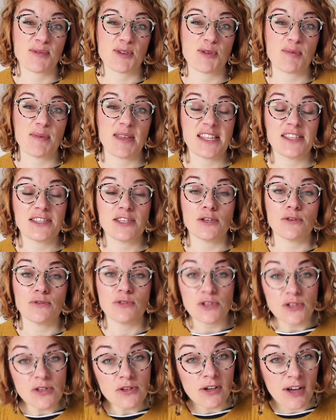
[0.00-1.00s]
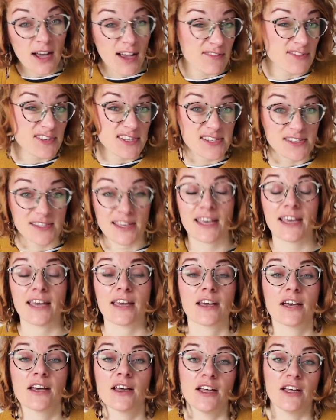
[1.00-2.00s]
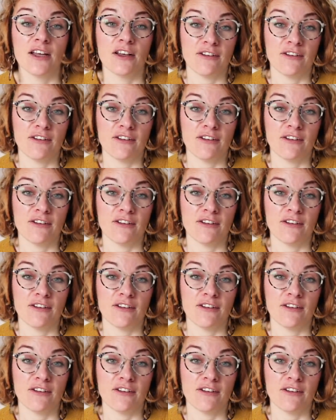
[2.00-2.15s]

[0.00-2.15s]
which means you do not have to stick